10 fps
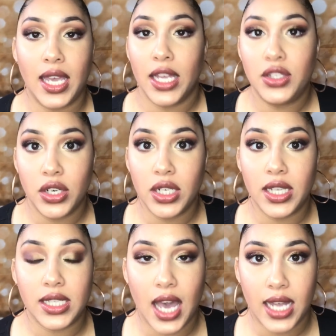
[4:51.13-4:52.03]
Enter
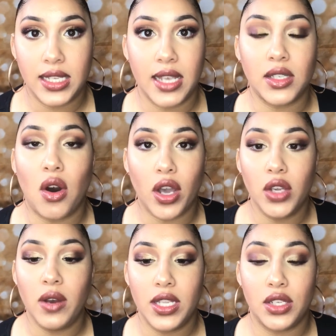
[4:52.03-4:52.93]
this contest. All
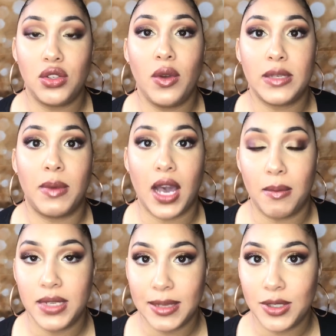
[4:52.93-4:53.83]
you need to do is
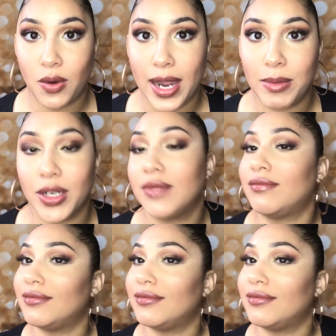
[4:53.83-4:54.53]
become a subscriber.